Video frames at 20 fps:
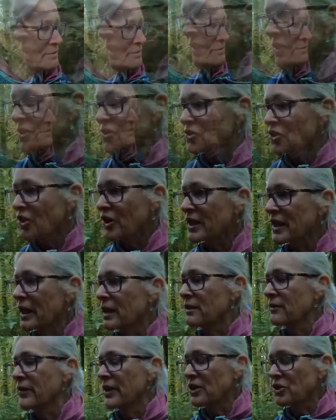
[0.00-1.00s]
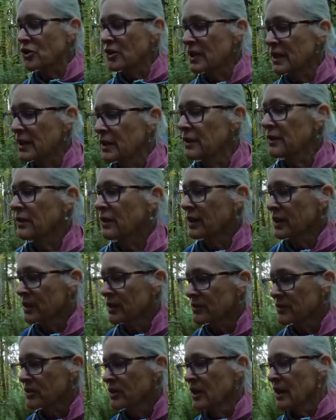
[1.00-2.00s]
The starting elevation here
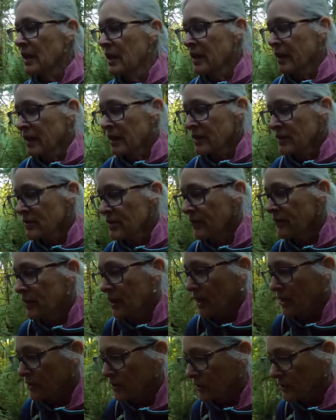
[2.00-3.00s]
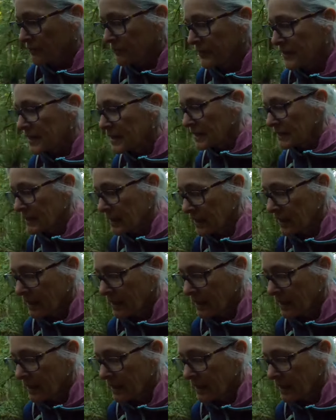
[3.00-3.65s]
is 700 feet.